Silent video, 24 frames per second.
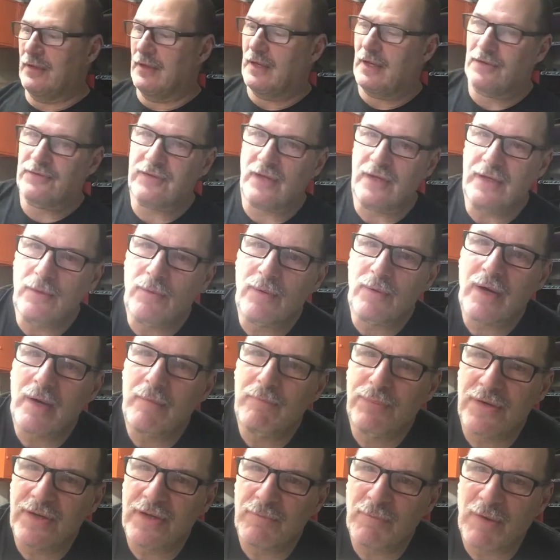I'll tell you what I'm
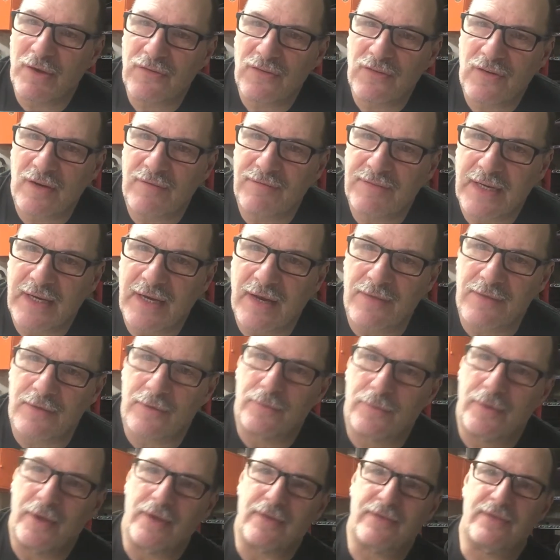putting my stuff together
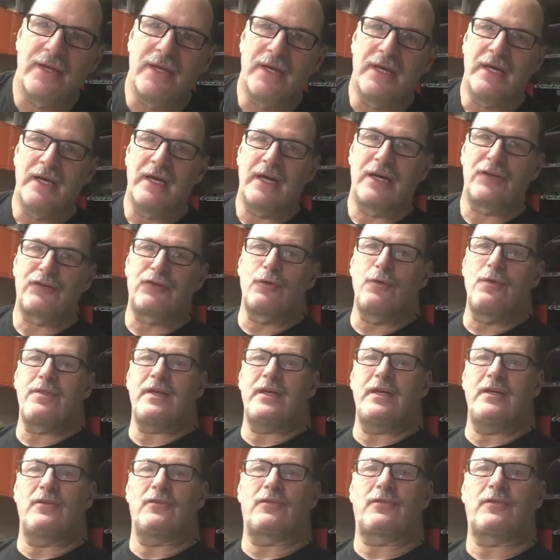with. 2 of
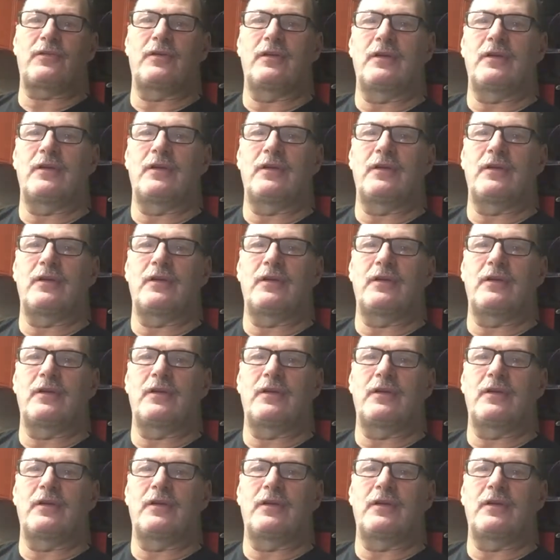these.